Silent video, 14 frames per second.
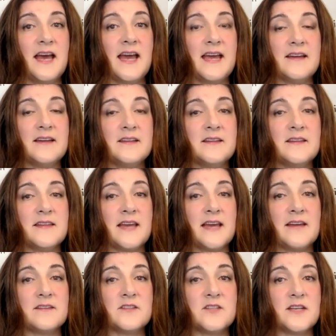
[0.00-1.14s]
and to the
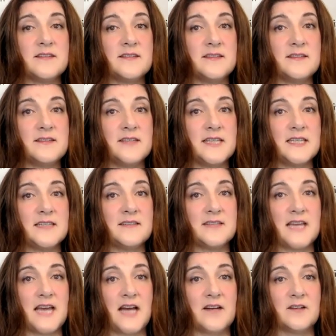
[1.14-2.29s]
SJCC in
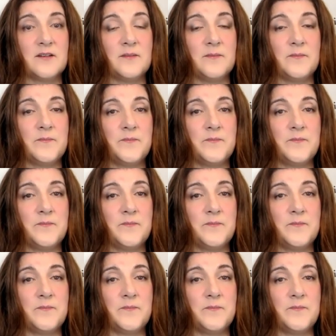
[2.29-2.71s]
Seattle.